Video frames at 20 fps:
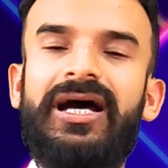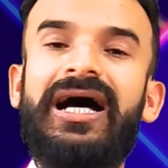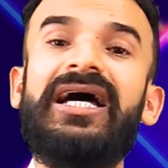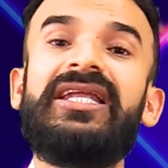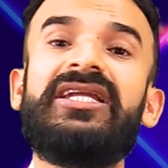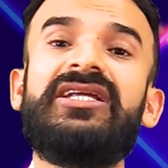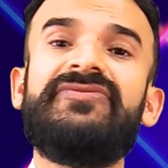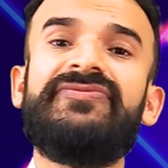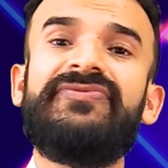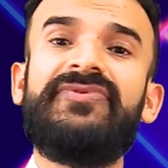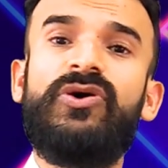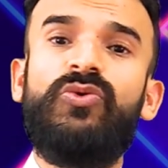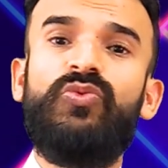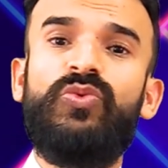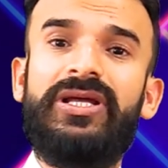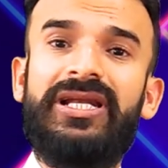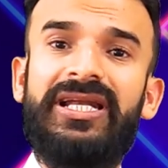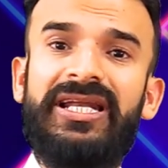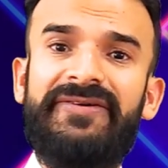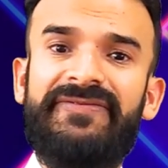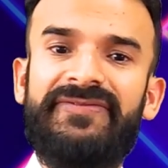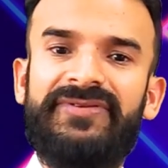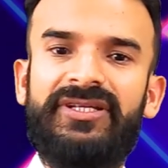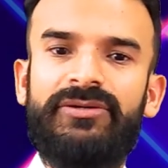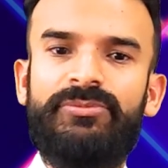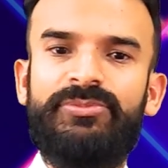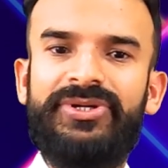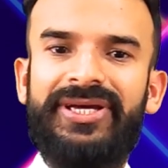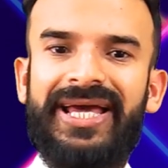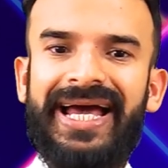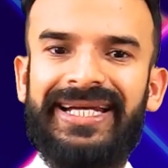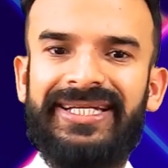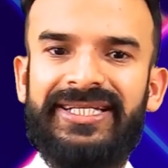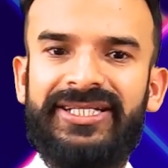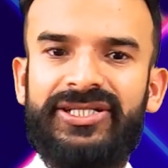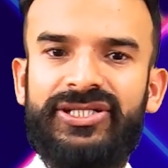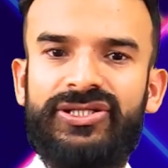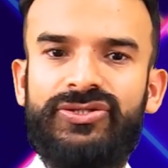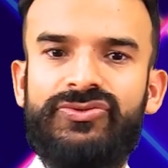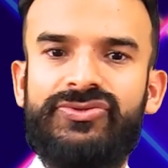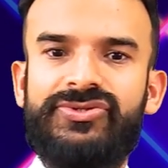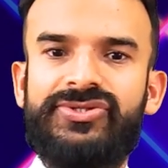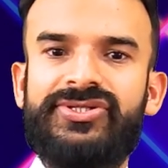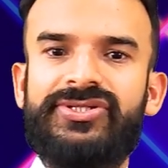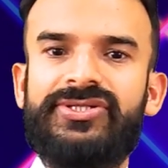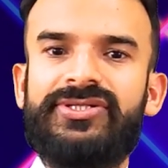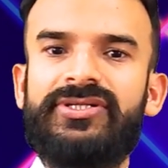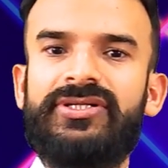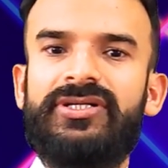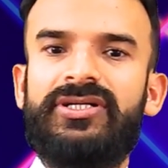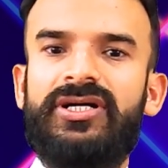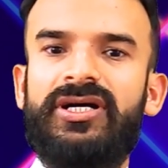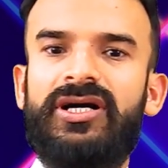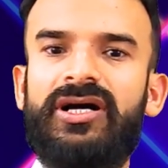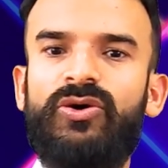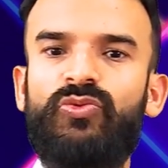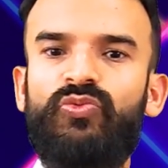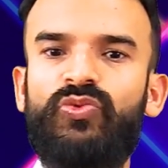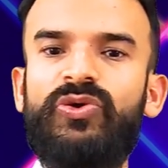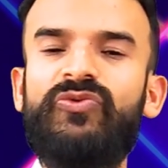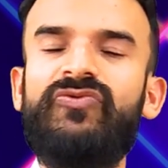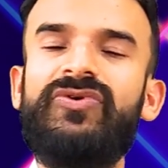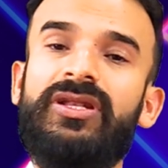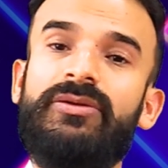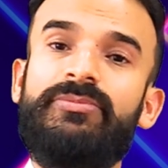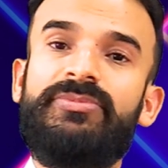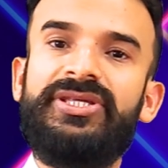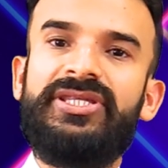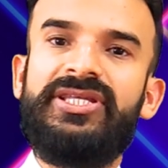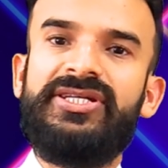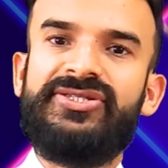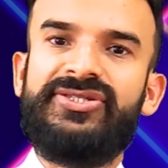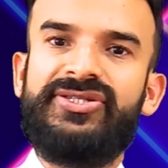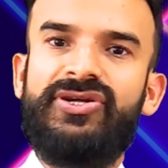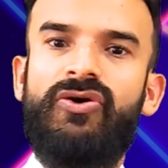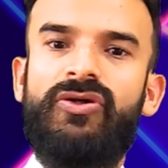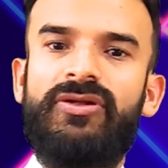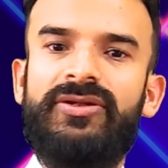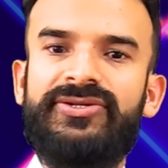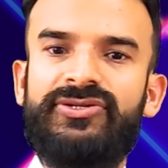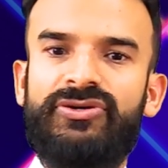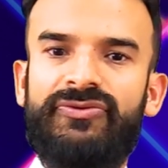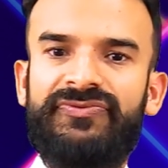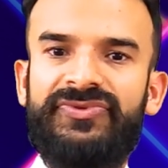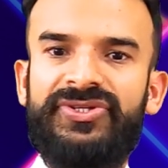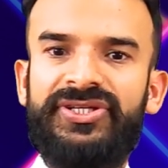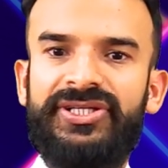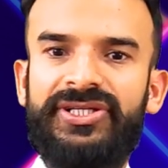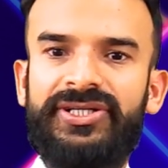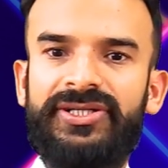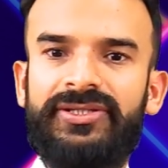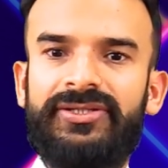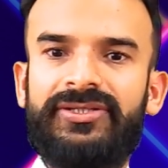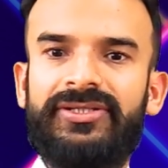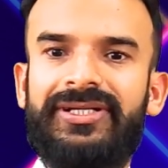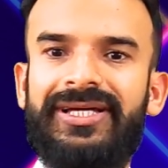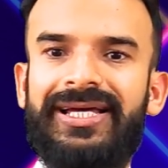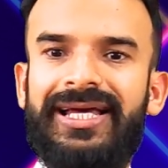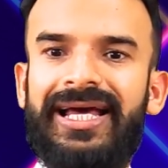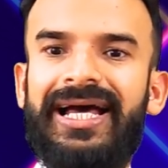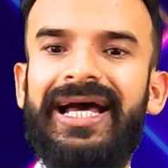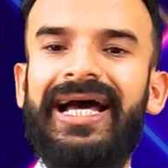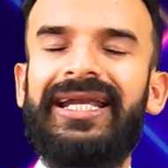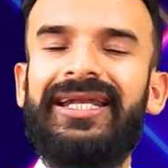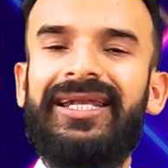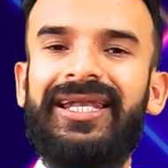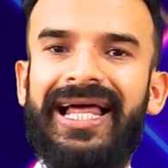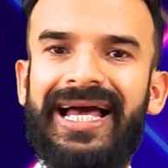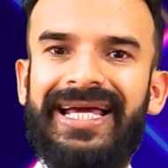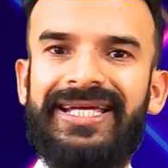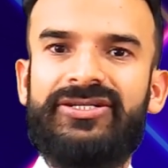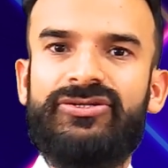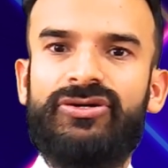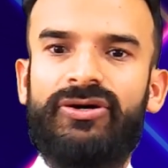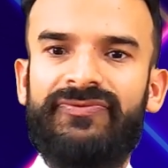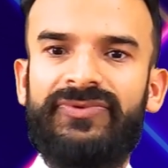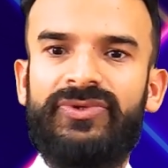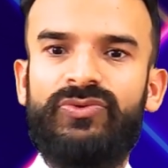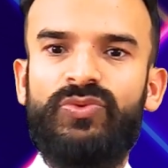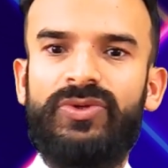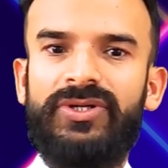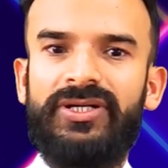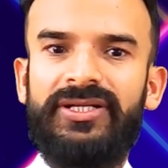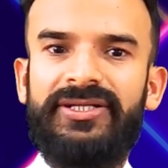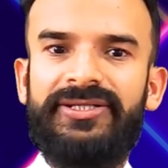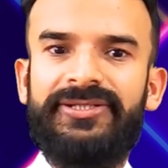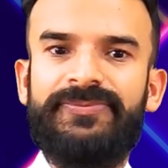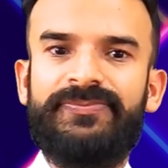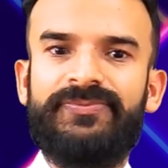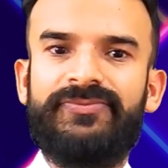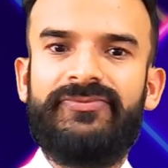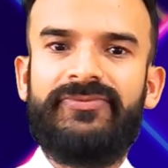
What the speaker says: And if we live the Beatitudes, we will be the salt of the earth and light of the world.